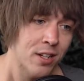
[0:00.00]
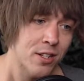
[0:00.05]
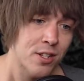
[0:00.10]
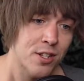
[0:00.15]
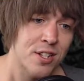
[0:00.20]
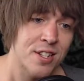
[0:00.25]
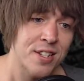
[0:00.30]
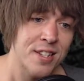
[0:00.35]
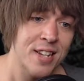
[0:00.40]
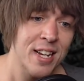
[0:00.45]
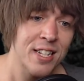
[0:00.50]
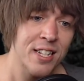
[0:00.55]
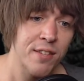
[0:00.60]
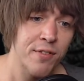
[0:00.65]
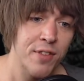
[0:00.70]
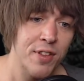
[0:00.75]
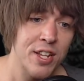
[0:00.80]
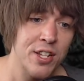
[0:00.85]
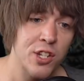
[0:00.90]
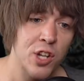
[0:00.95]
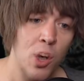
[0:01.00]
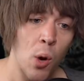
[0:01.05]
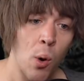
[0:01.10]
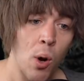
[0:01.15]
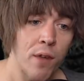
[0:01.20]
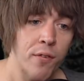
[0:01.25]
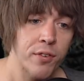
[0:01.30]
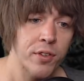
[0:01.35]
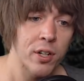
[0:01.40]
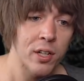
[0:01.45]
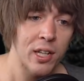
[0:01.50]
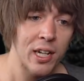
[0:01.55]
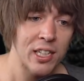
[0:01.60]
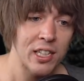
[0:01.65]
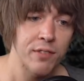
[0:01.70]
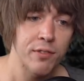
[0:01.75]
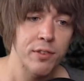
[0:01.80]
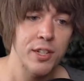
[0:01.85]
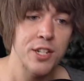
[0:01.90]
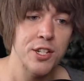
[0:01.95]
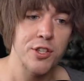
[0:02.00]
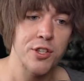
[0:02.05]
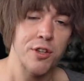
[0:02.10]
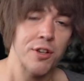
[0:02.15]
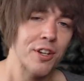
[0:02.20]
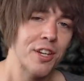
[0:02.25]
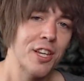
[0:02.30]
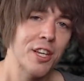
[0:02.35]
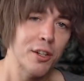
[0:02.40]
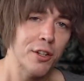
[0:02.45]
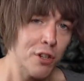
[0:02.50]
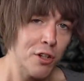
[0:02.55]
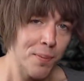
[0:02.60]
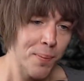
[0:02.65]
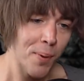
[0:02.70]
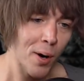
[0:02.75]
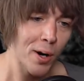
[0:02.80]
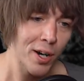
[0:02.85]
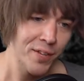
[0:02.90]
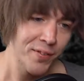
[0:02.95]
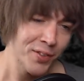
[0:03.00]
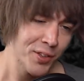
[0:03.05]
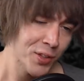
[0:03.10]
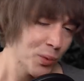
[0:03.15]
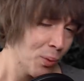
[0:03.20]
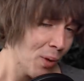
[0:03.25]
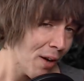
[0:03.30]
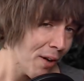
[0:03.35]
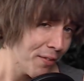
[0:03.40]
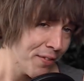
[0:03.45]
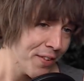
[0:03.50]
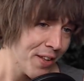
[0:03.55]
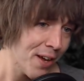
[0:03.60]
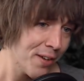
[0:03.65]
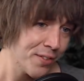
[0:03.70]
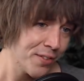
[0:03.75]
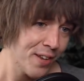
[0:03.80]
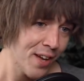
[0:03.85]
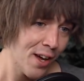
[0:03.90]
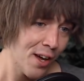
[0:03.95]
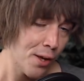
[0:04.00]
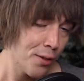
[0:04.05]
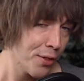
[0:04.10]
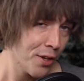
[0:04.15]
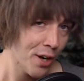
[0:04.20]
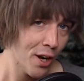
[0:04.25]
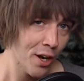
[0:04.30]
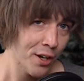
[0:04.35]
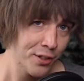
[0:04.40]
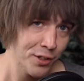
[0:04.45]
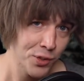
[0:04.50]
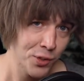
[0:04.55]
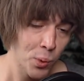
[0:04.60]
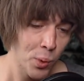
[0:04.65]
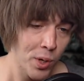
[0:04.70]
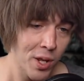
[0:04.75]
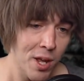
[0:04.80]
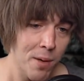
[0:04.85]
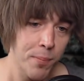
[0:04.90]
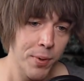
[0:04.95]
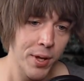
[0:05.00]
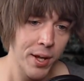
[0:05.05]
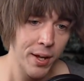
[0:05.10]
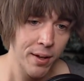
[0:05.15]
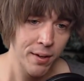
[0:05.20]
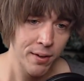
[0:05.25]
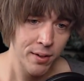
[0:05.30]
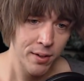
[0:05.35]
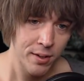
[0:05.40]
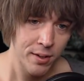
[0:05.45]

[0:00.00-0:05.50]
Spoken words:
6 of these go off collectively, so you'll heal your party for 12,000 health and 120 MP.